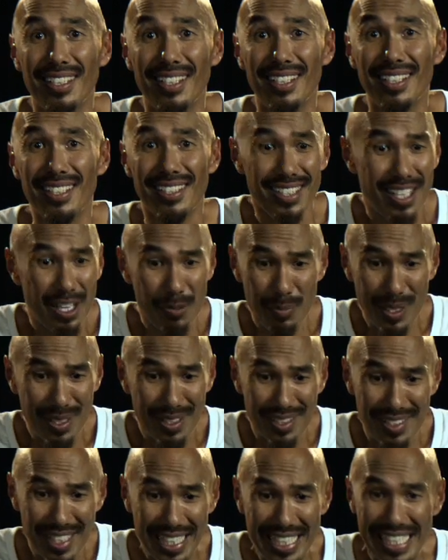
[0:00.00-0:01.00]
It's not
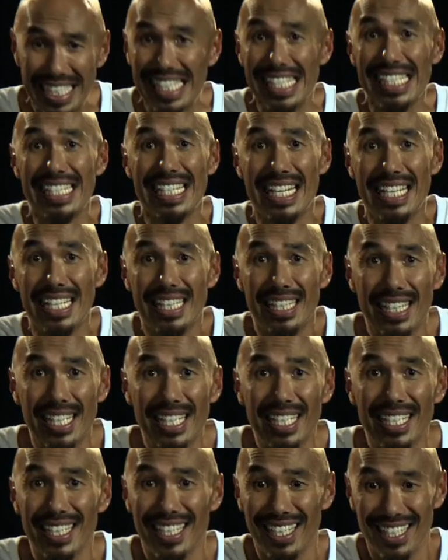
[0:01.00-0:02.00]
because he needs
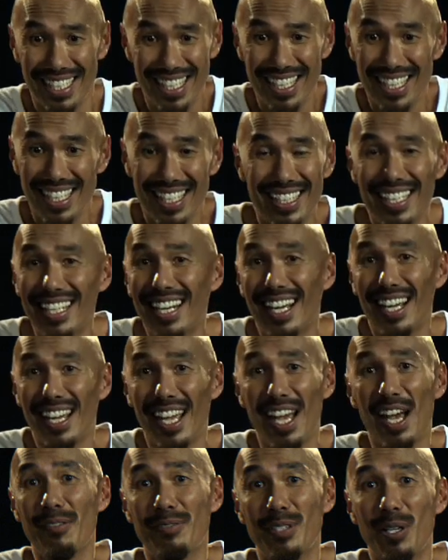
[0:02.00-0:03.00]
anything that I
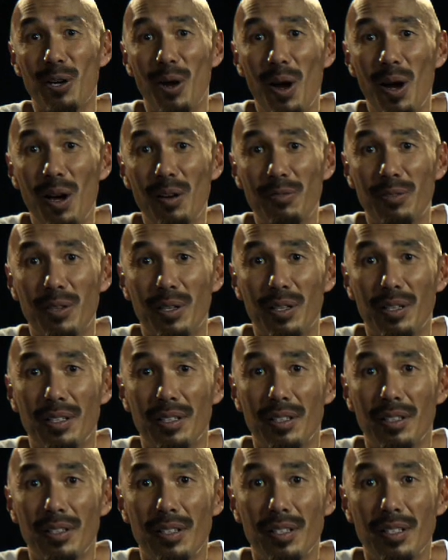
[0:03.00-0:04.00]
have to offer.
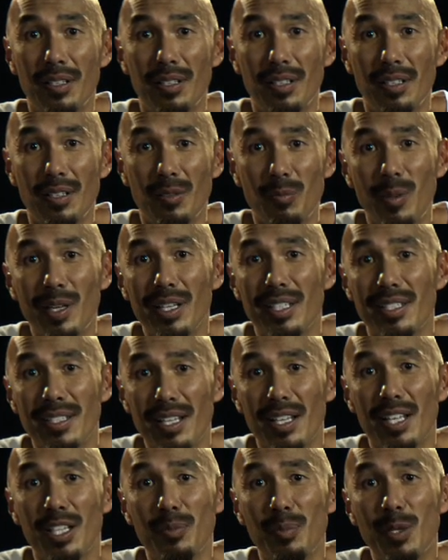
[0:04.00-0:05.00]
But he's
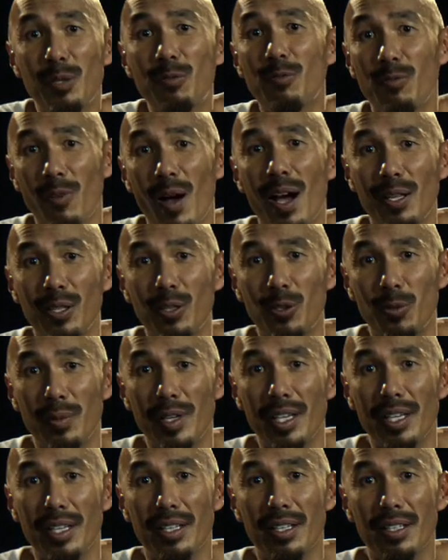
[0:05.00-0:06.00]
telling me, follow
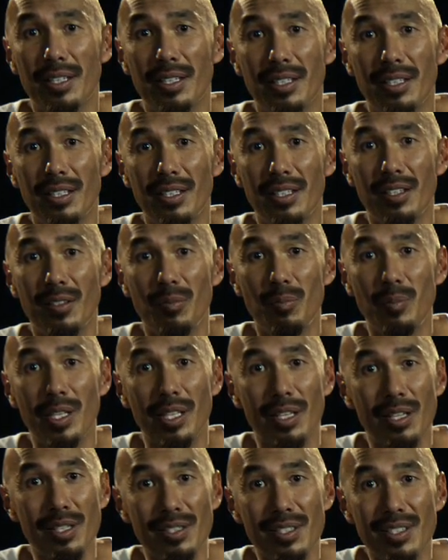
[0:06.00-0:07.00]
me,
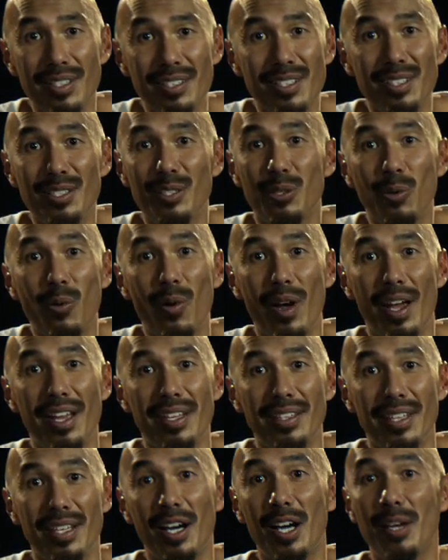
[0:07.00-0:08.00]
because this is the way
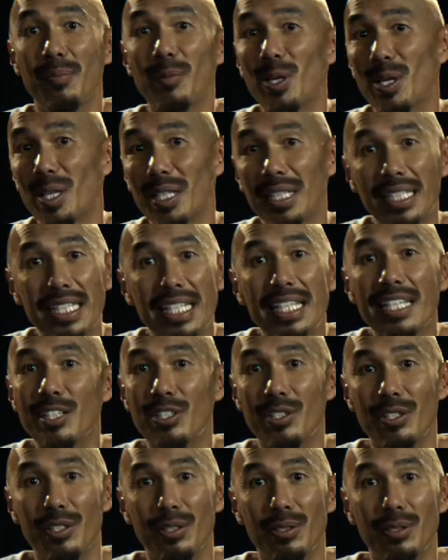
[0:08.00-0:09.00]
that I'm going to lead
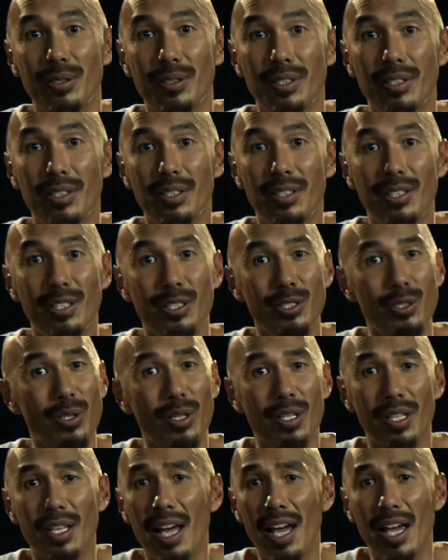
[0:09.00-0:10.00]
you to a
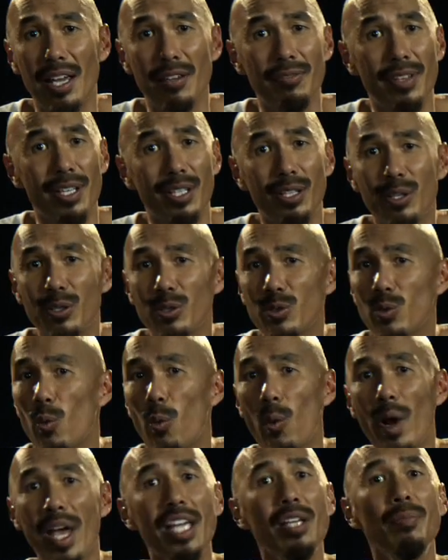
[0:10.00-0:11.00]
life that goes
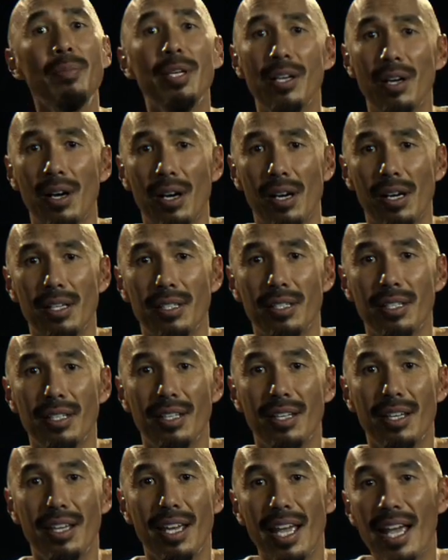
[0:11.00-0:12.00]
way beyond
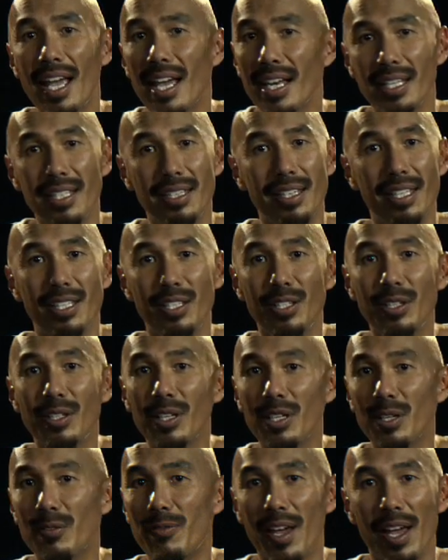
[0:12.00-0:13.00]
anything you
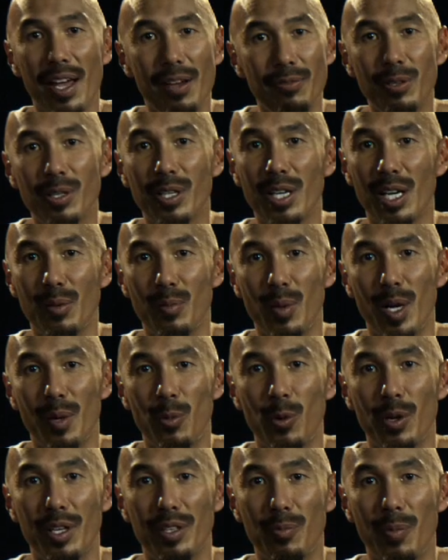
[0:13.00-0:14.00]
could have ever come
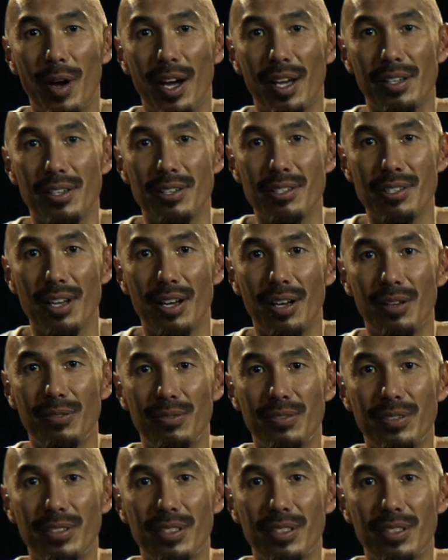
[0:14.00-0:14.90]
up with by yourself.